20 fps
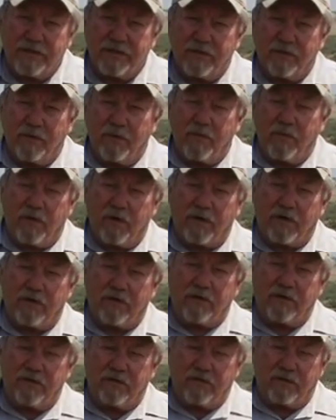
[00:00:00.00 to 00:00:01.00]
So we want
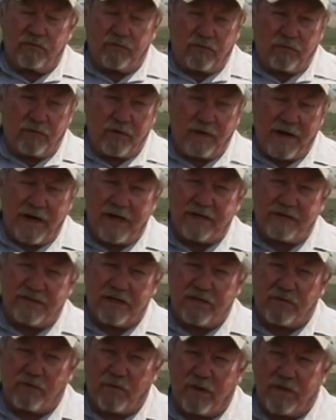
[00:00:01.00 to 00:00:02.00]
to create a
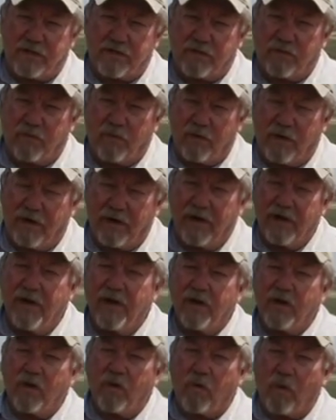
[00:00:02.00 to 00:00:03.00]
situation where
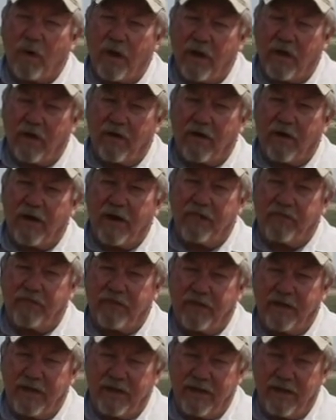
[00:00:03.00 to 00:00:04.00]
quail
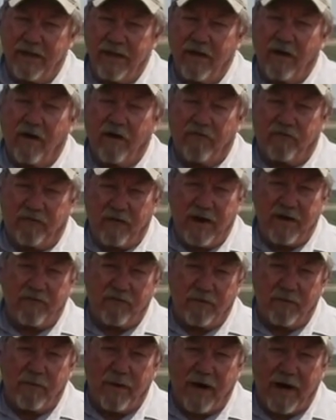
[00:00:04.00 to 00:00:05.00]
are
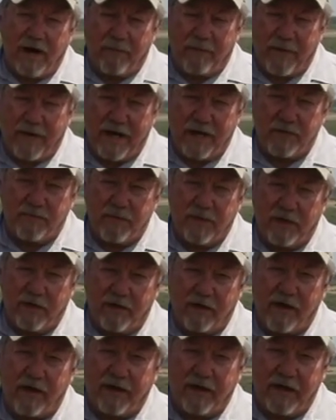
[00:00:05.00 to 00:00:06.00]
favored by our management and not